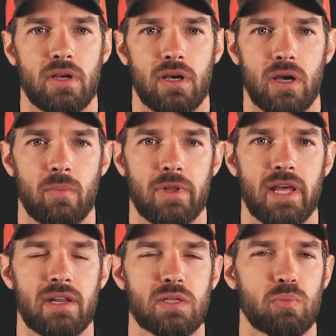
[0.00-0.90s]
and
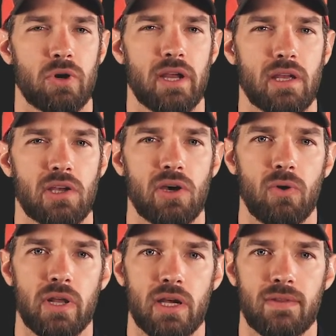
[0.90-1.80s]
that is spraying a
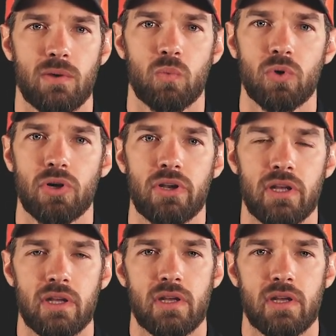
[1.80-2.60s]
coating on the wood